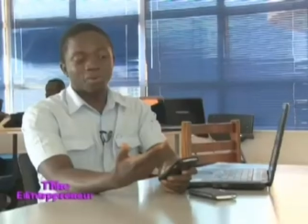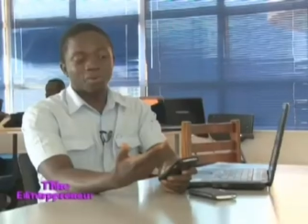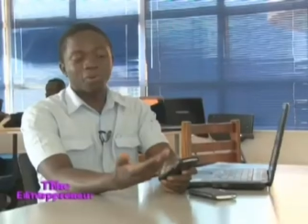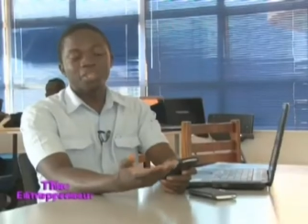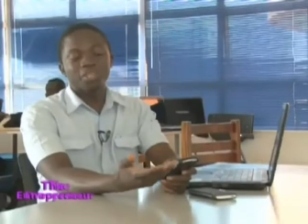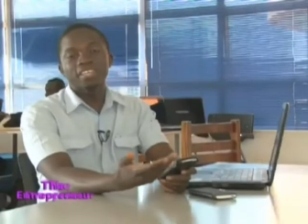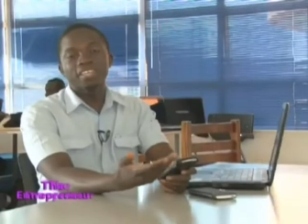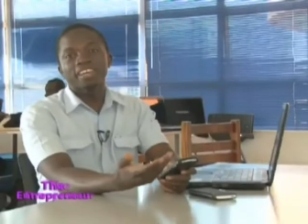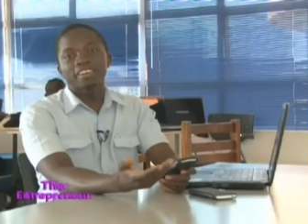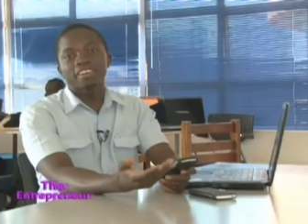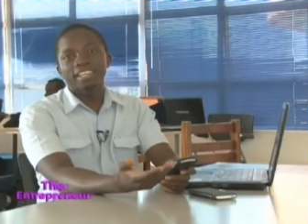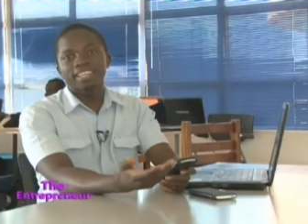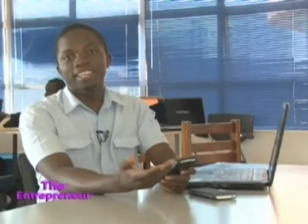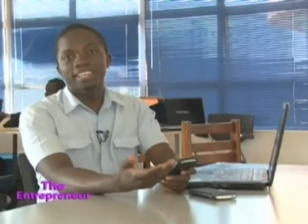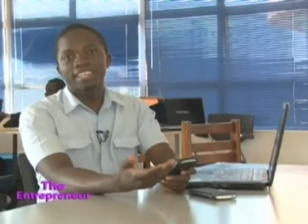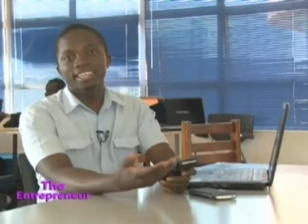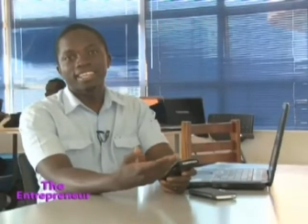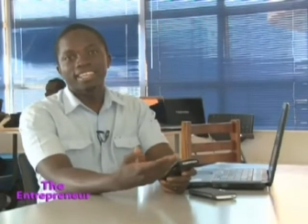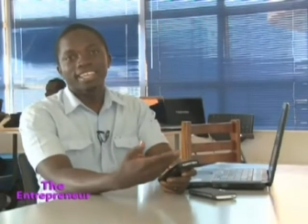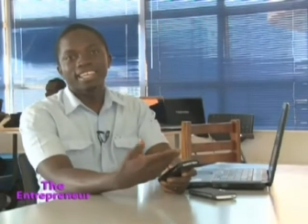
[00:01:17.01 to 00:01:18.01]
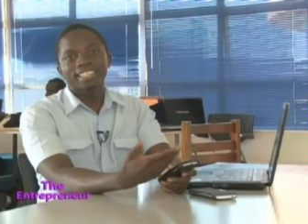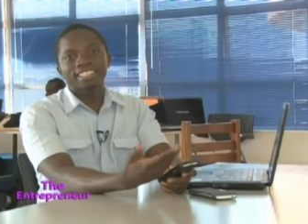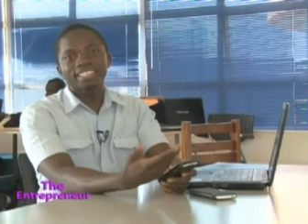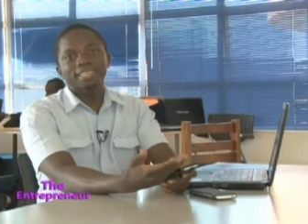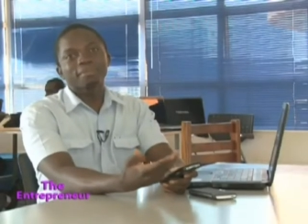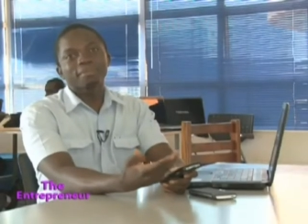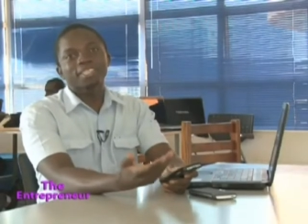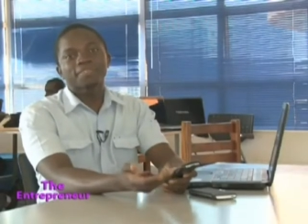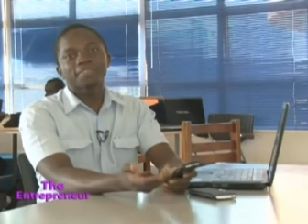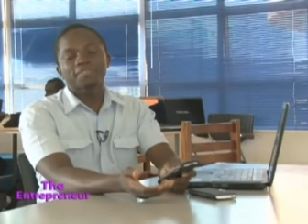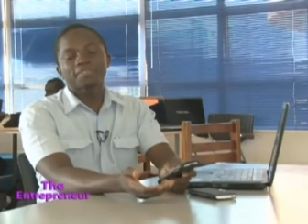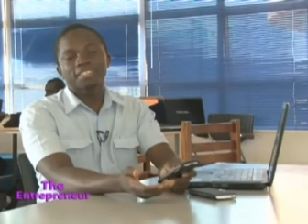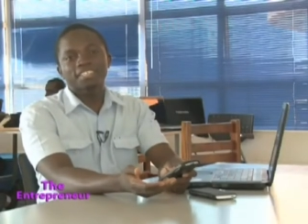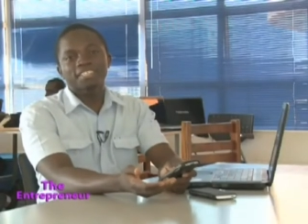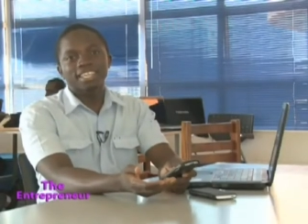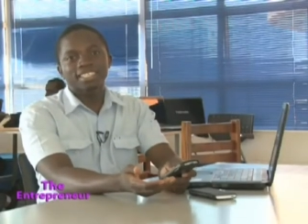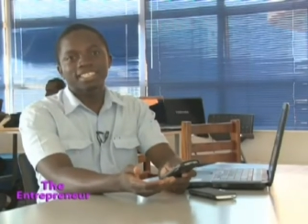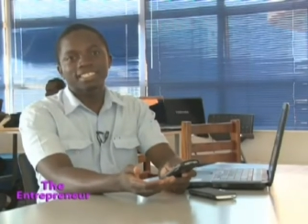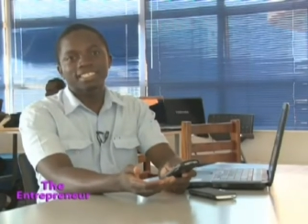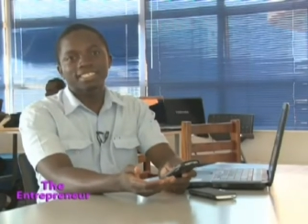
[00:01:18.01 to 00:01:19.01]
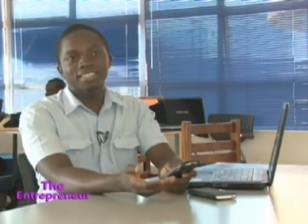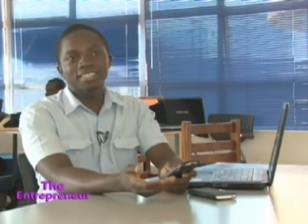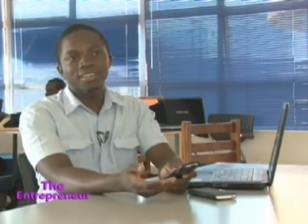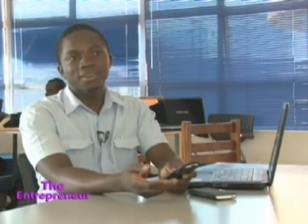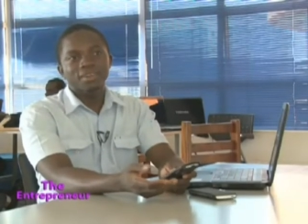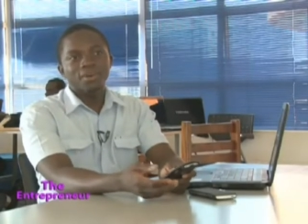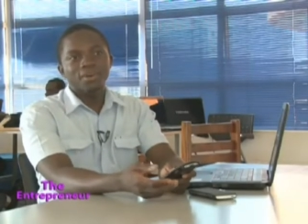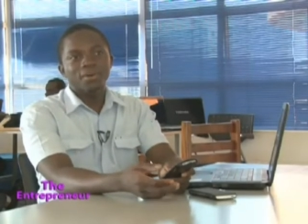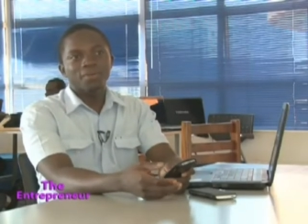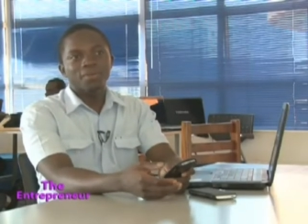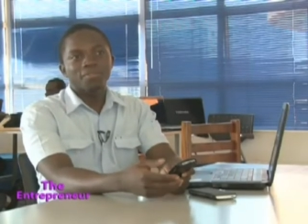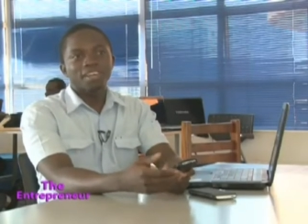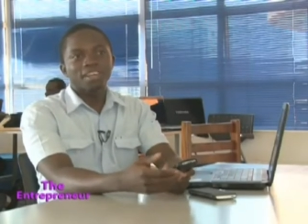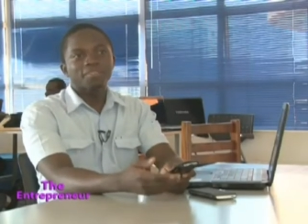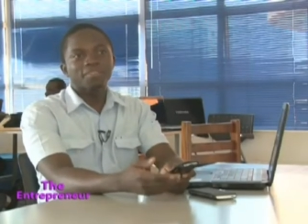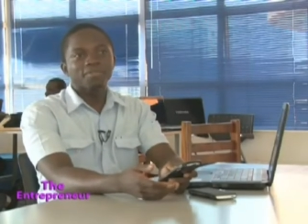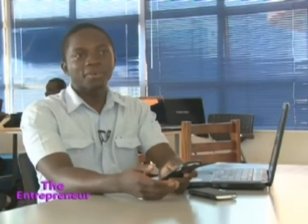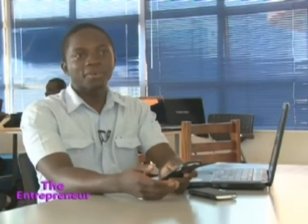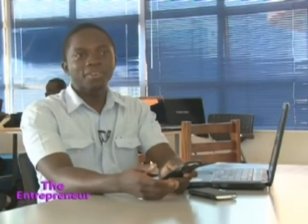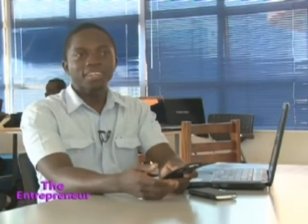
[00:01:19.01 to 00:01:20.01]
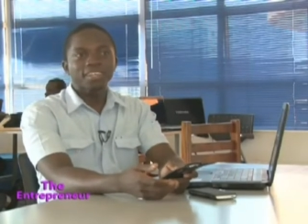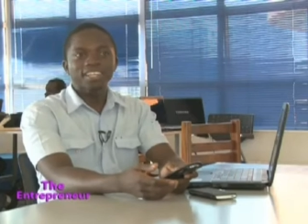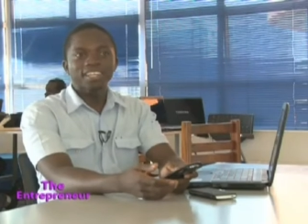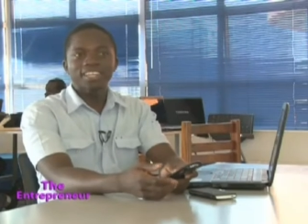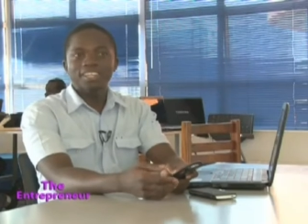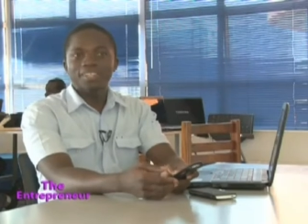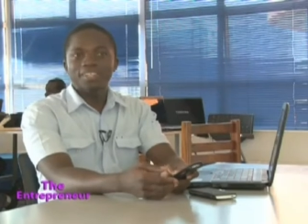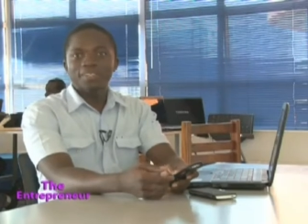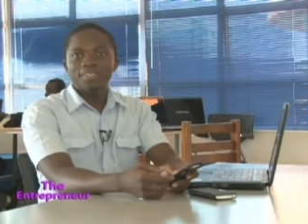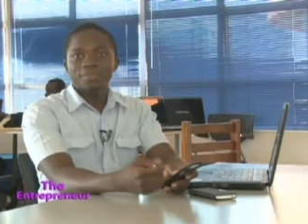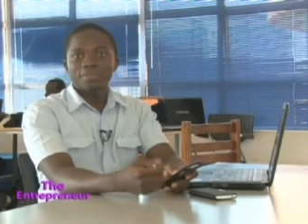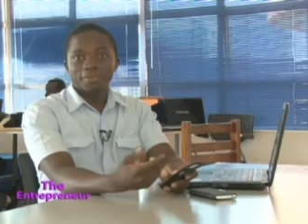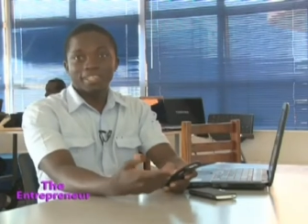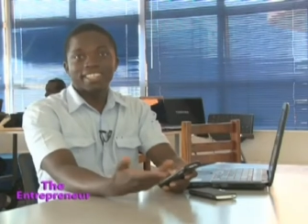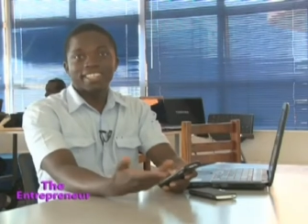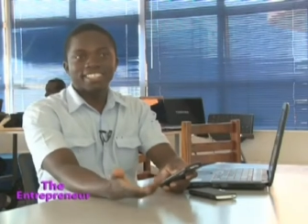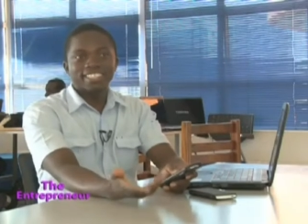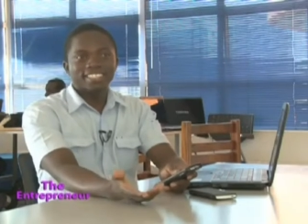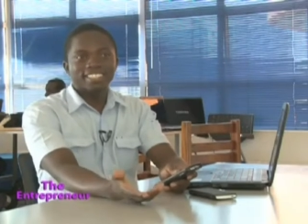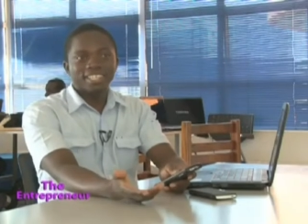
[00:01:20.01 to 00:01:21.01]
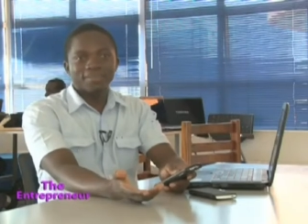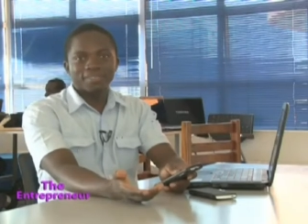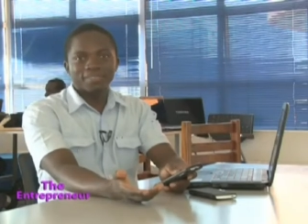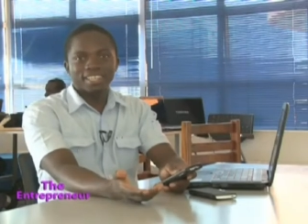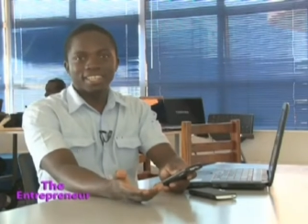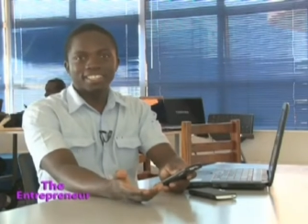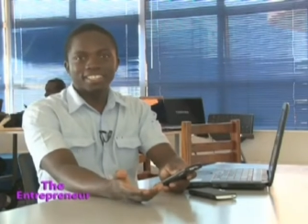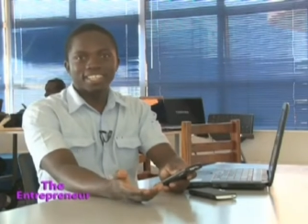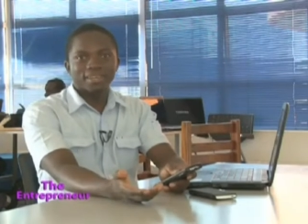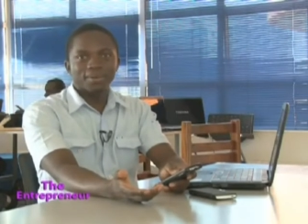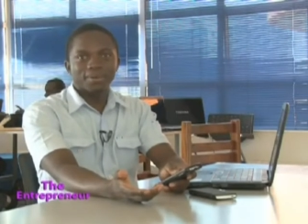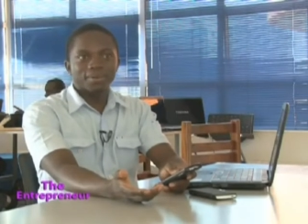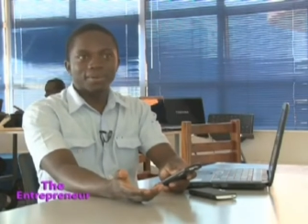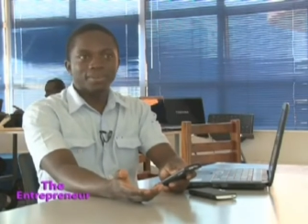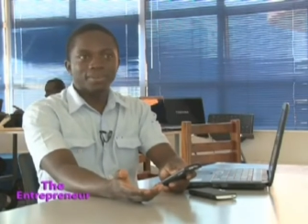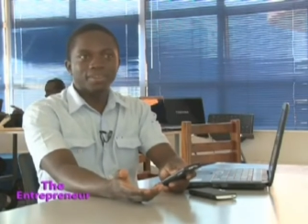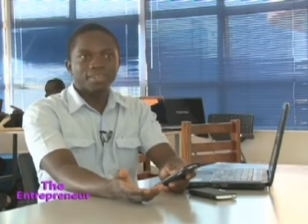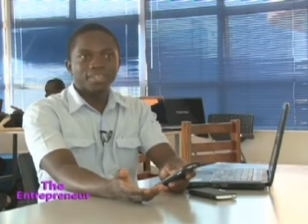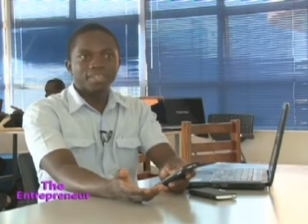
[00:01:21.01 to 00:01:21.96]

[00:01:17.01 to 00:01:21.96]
ordinary SMS features of their phone to register to their SACCO,